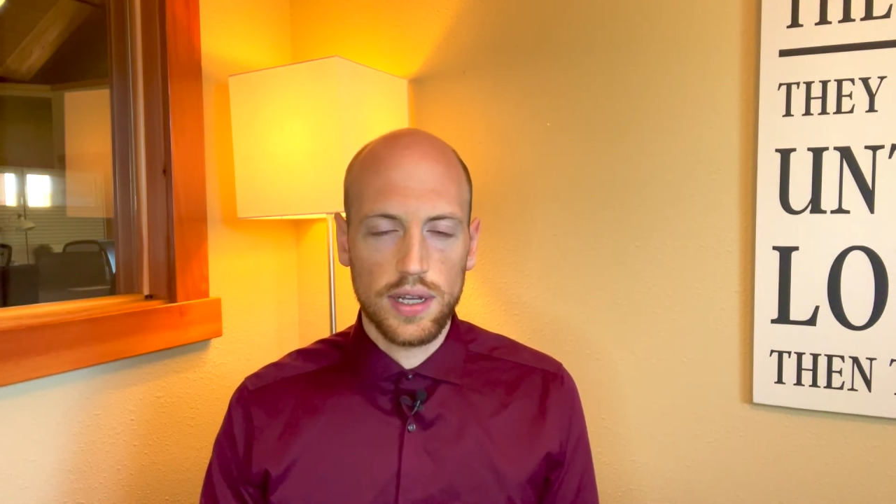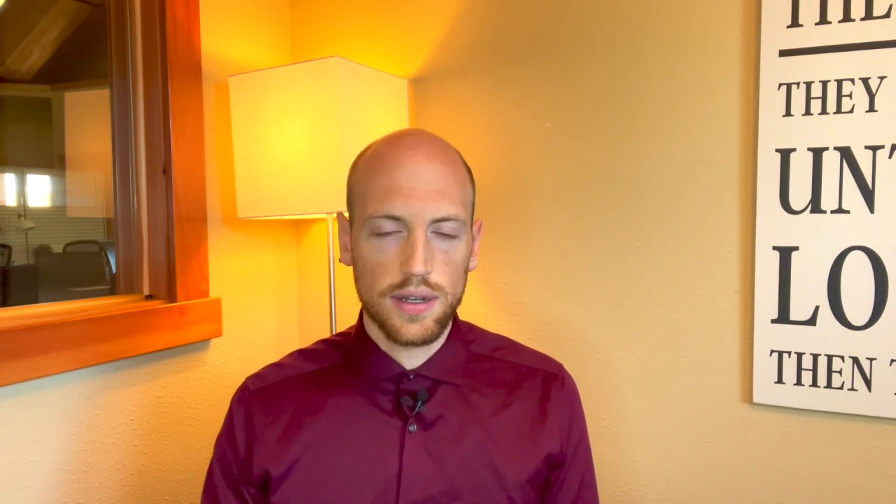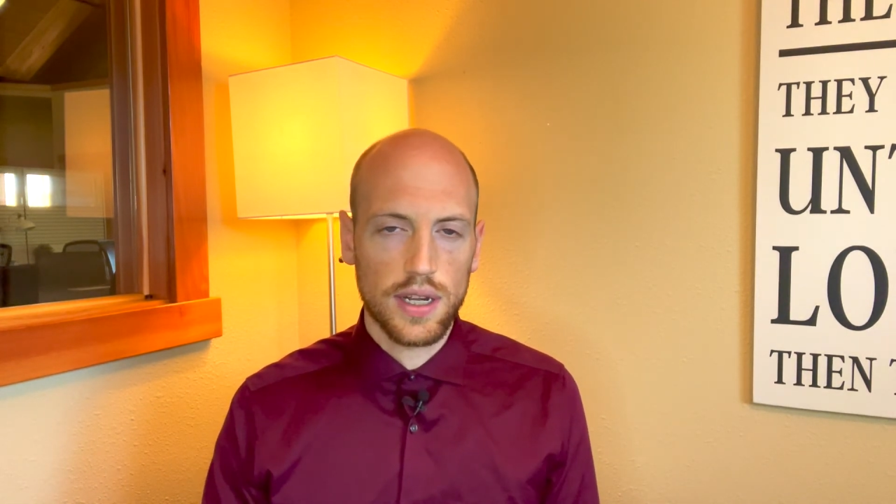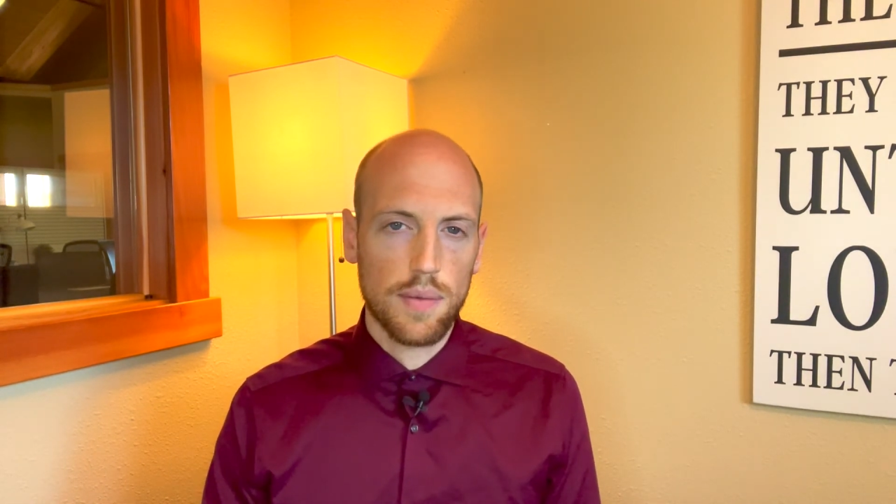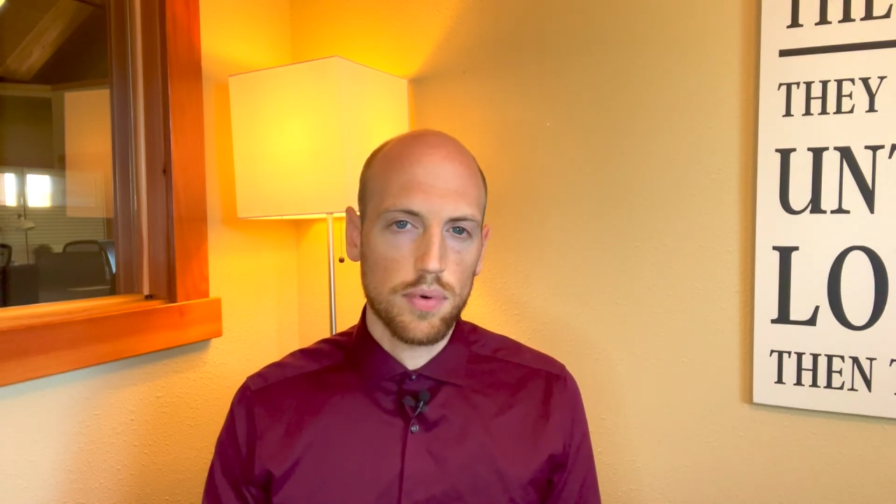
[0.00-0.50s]

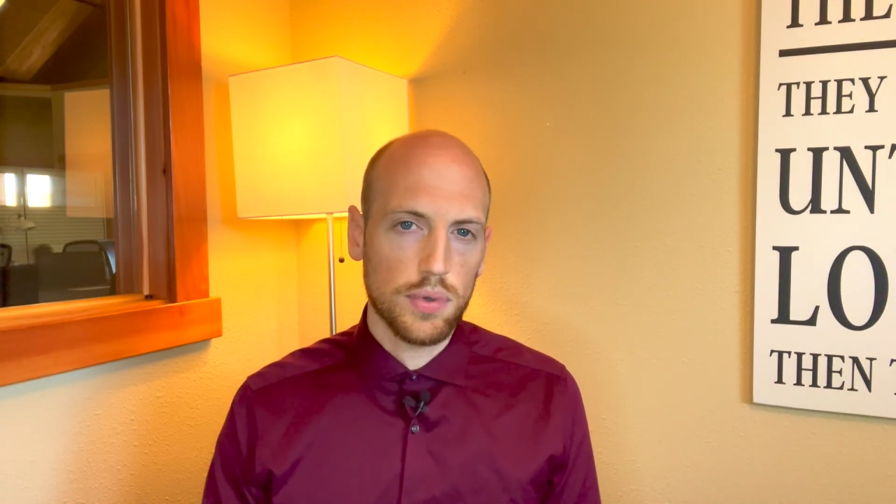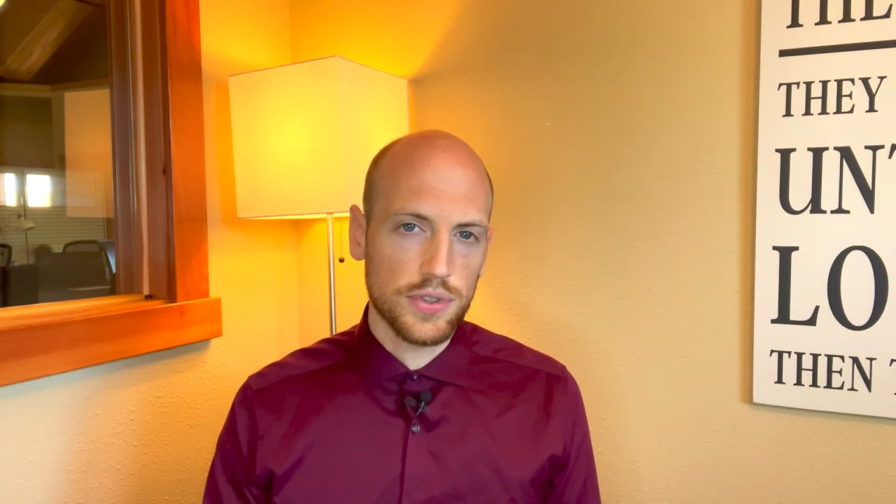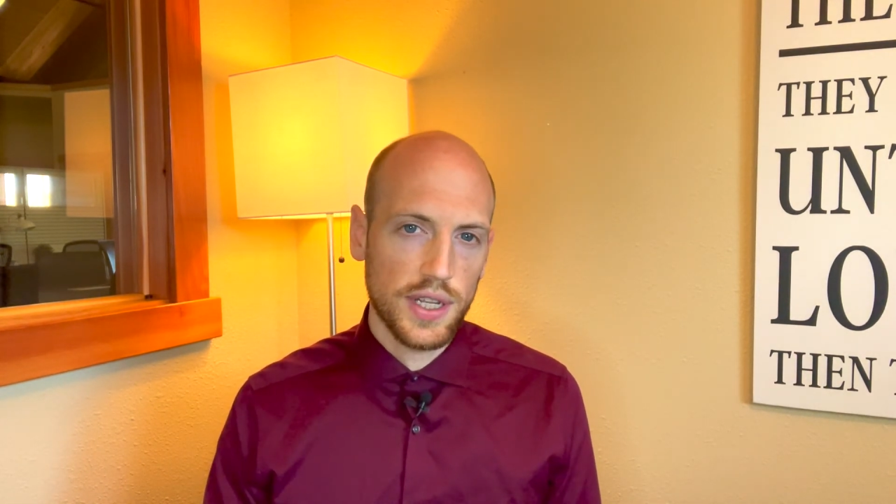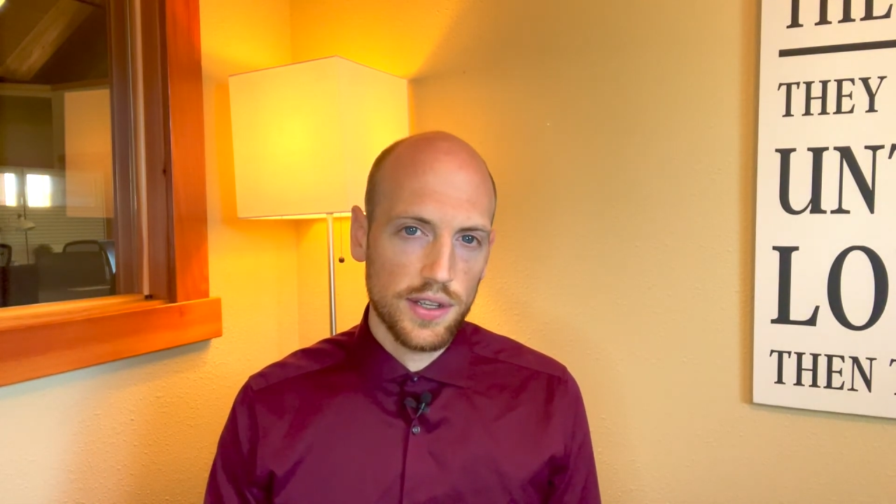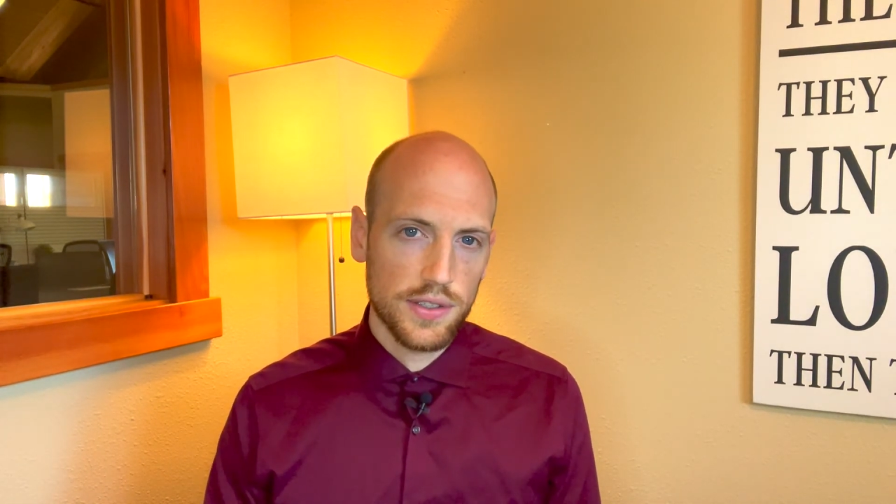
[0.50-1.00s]
comparable
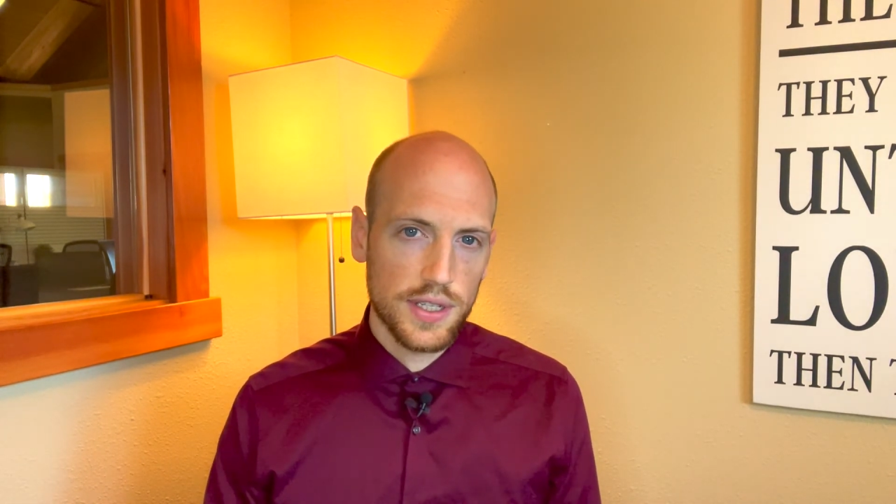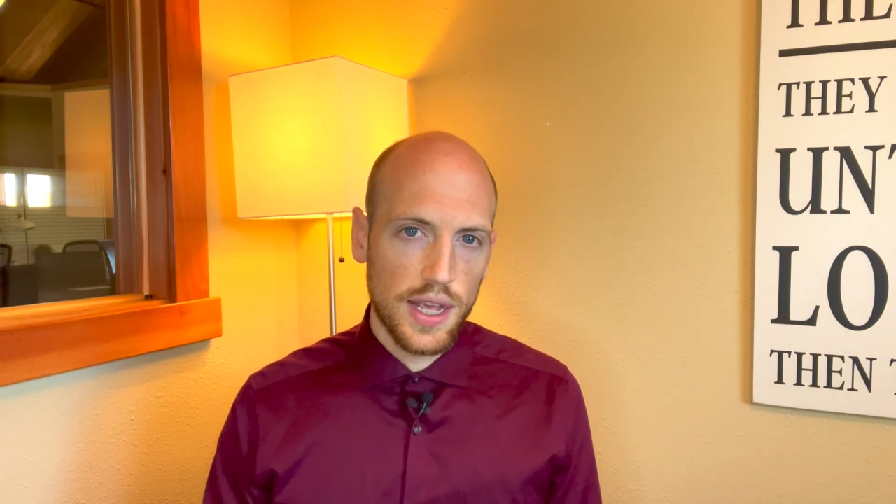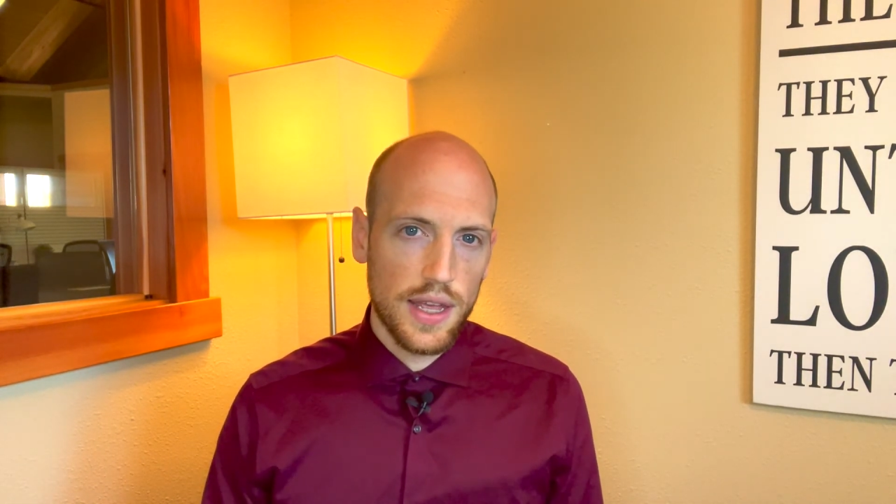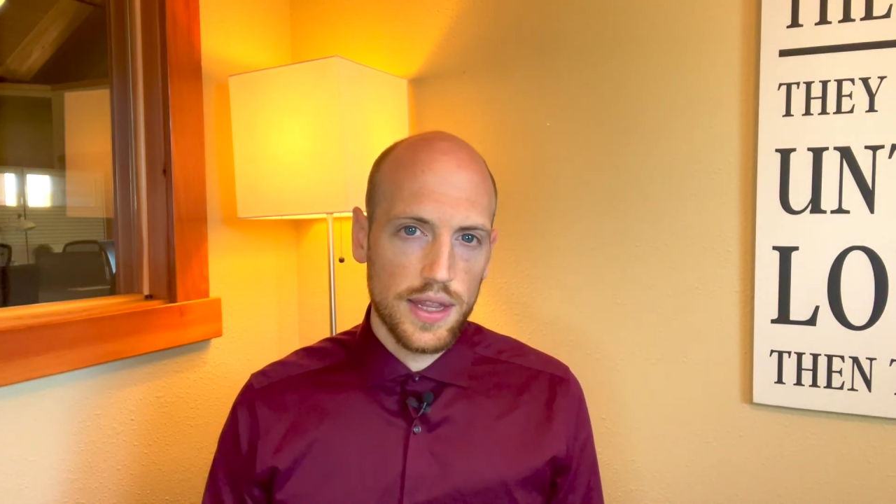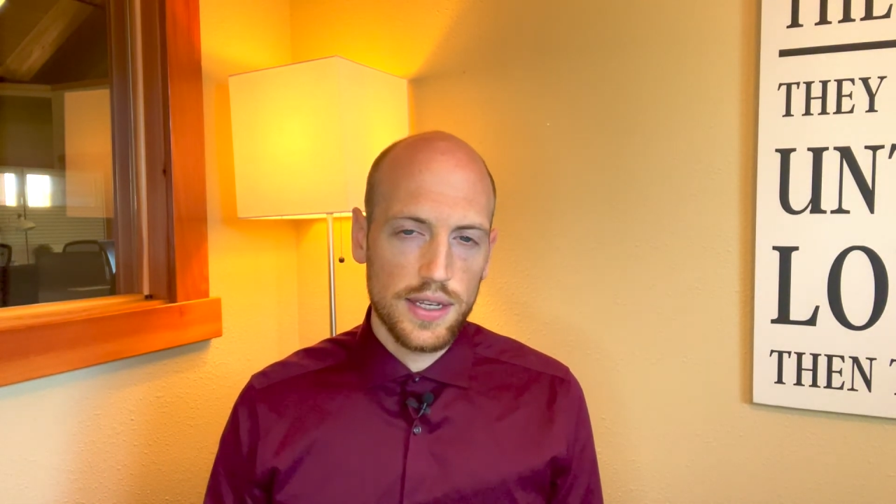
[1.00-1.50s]
sales,
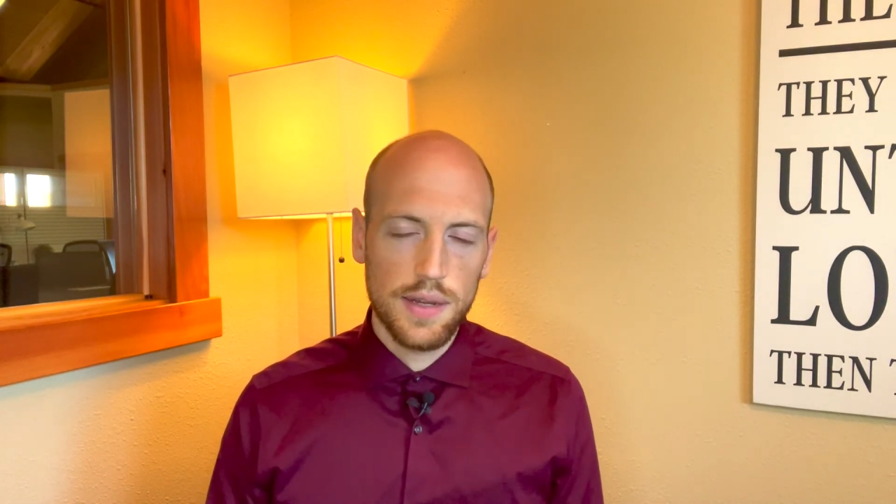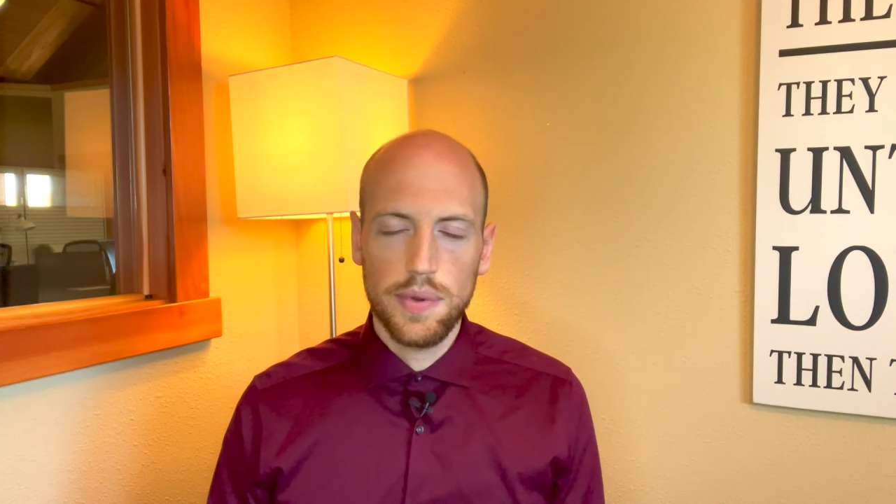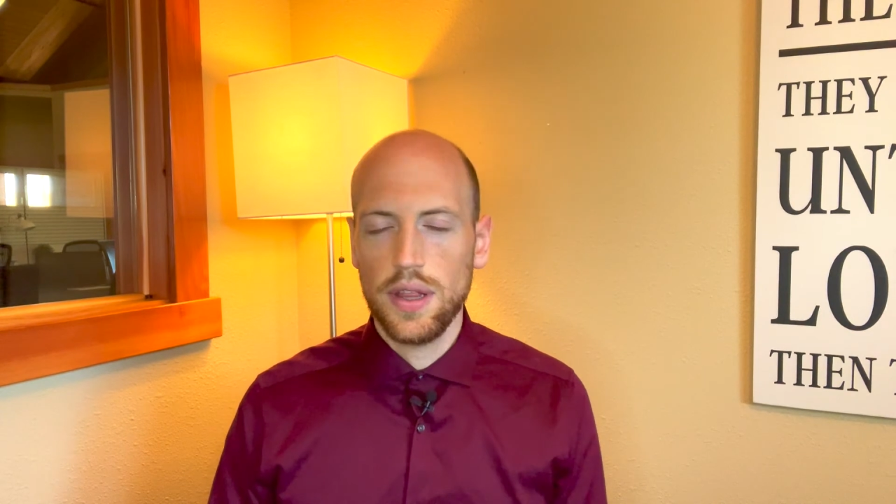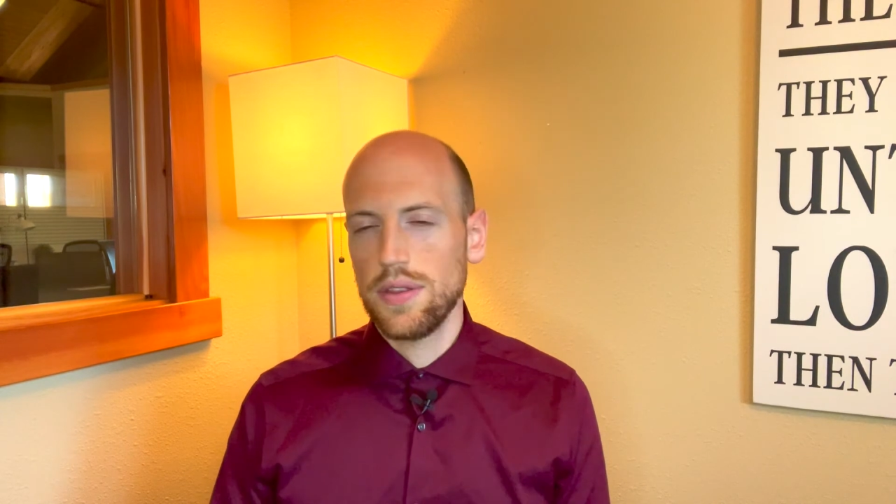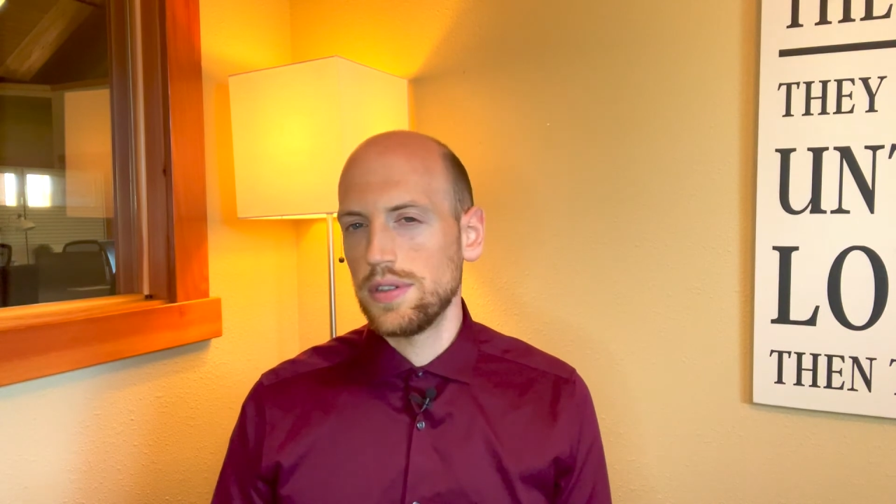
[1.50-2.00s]
then
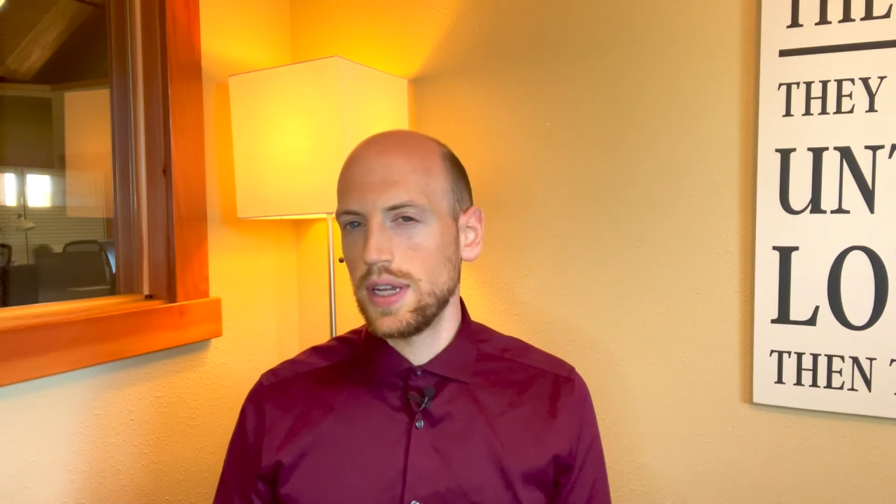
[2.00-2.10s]
typically there's